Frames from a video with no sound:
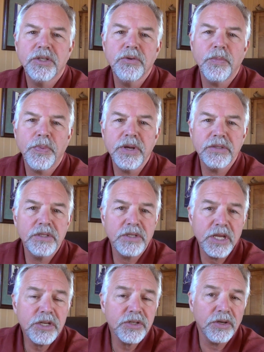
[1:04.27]
to do a
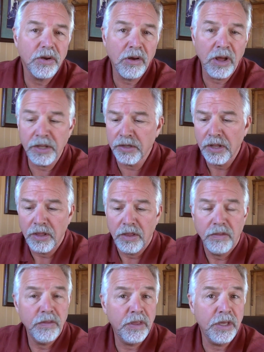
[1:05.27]
presentation on
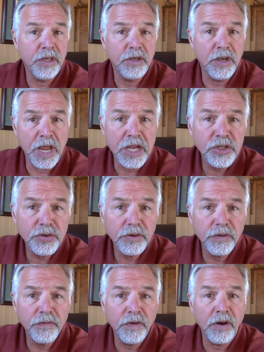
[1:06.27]
the
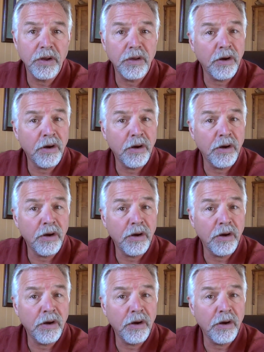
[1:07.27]
nature of our,